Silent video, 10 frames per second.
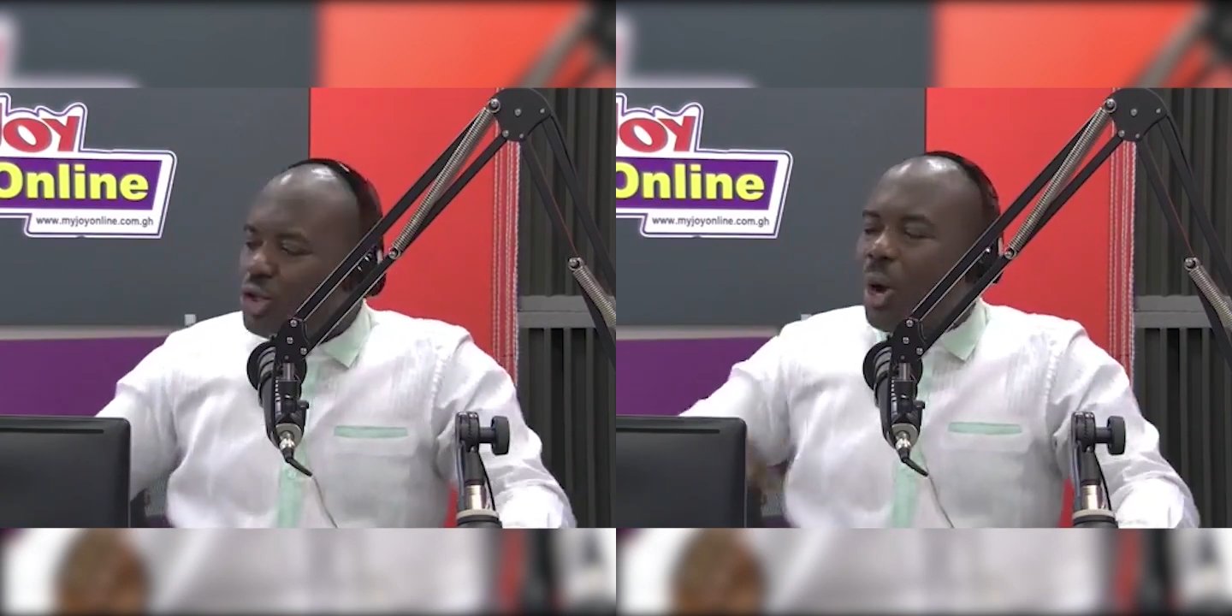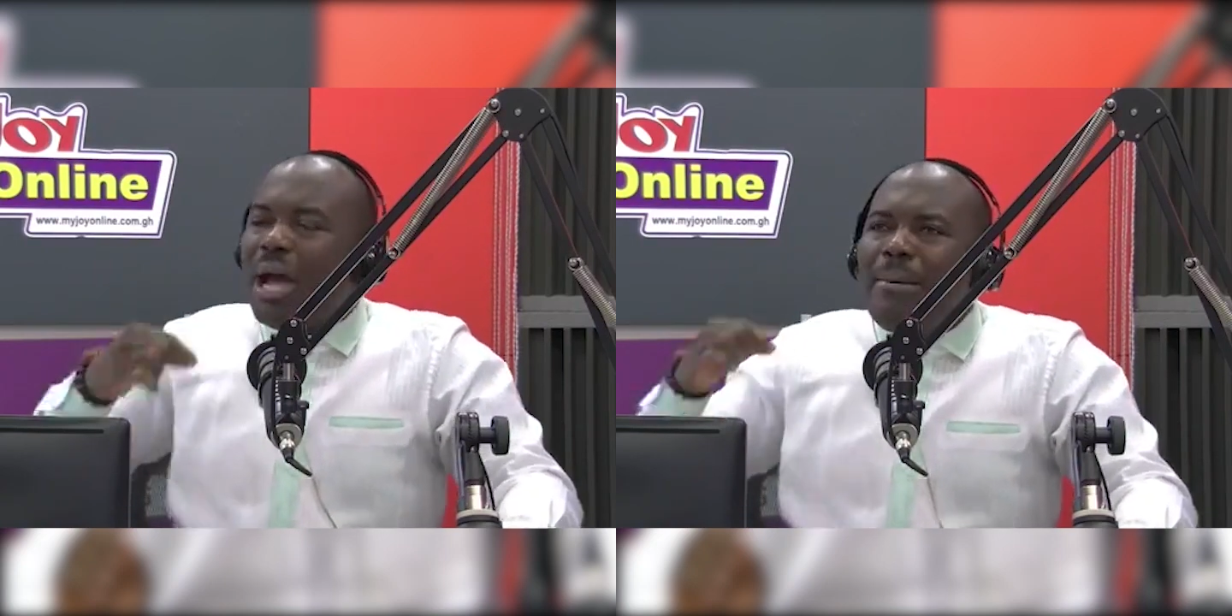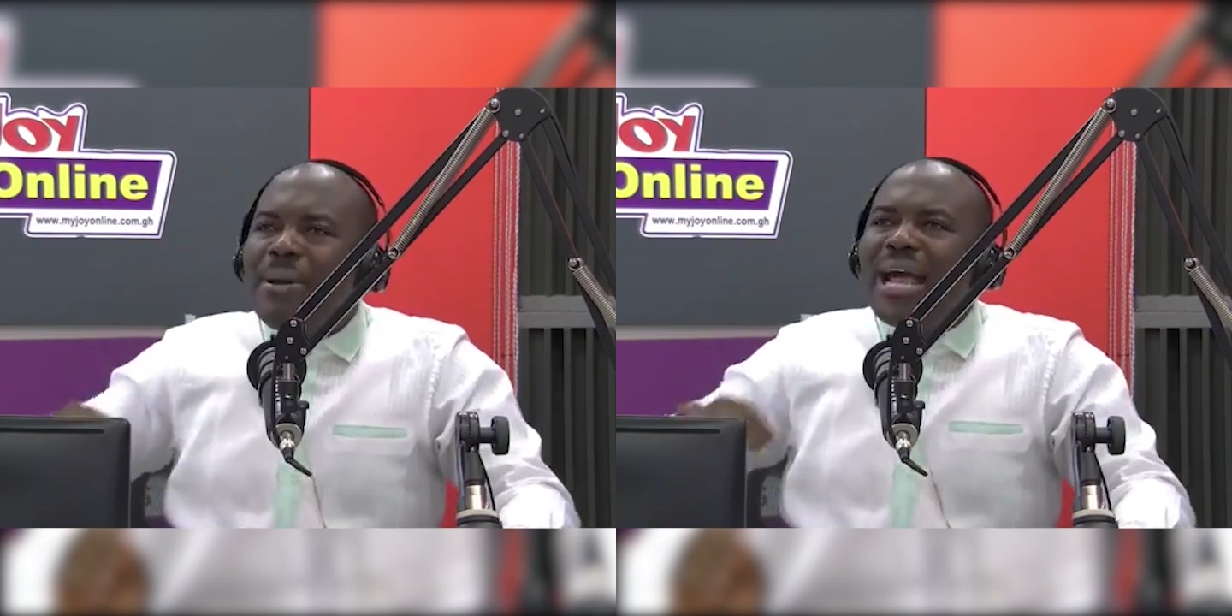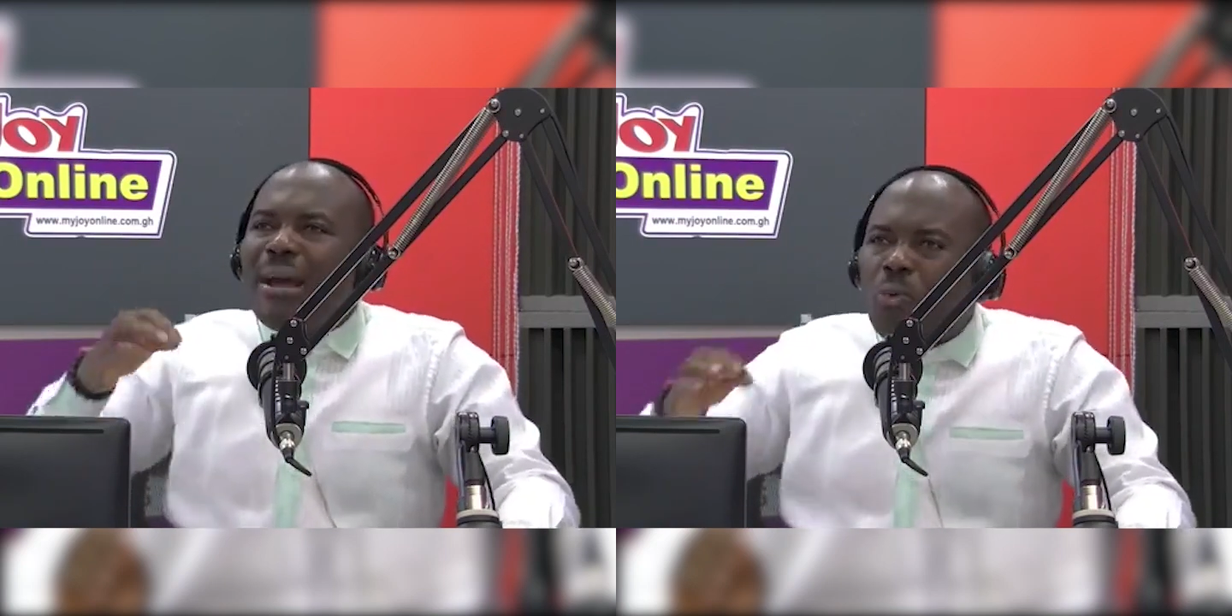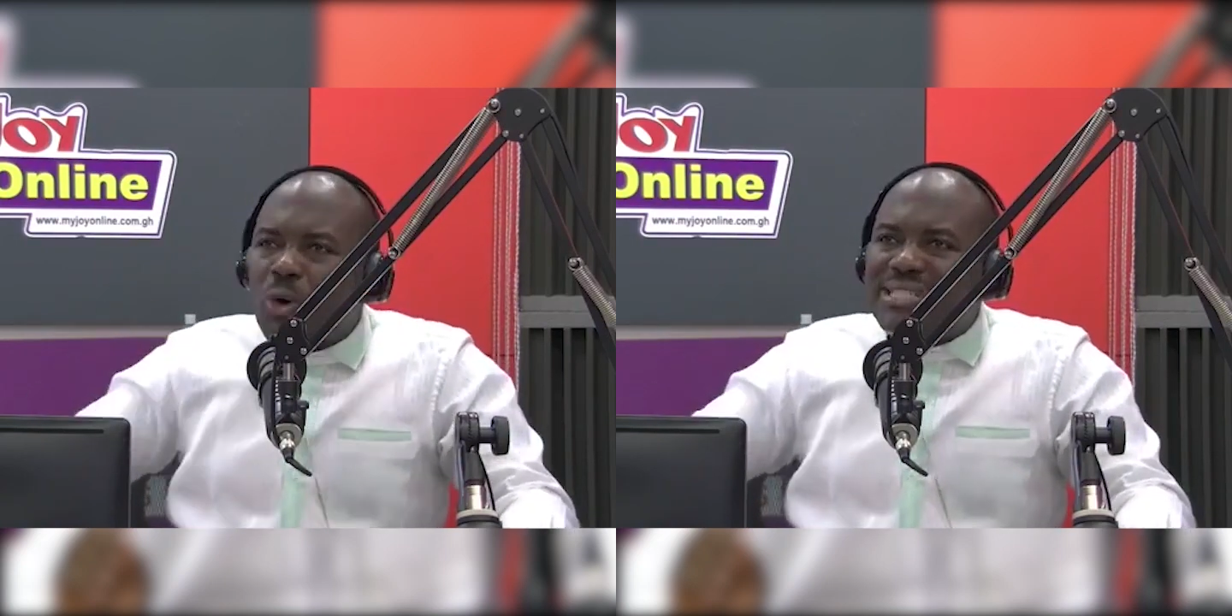So
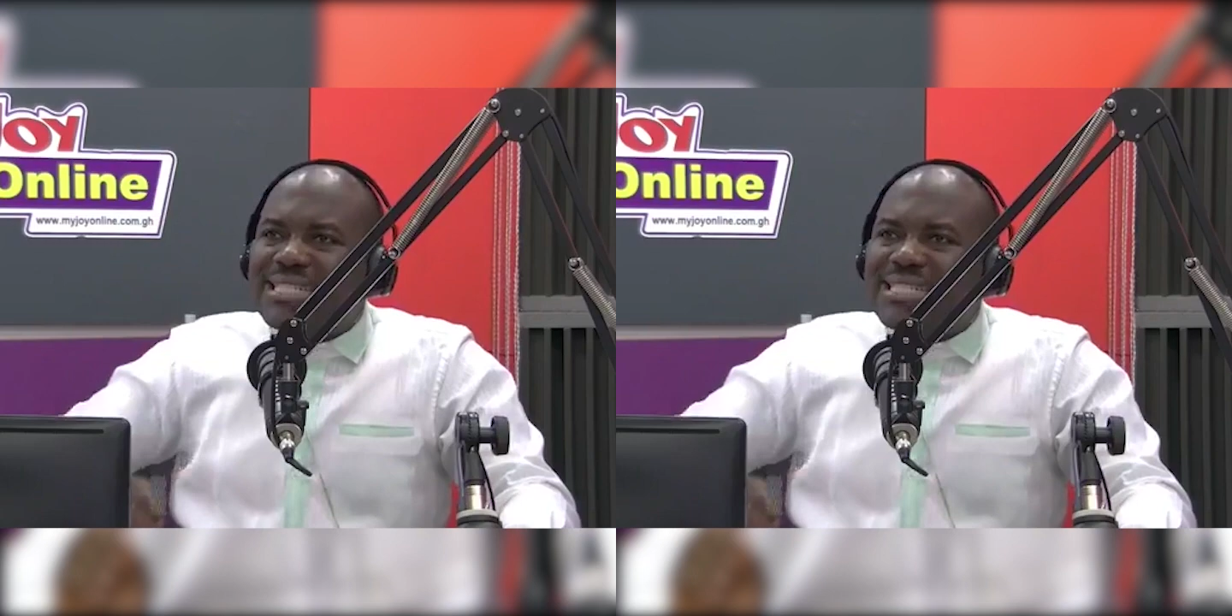Abraham was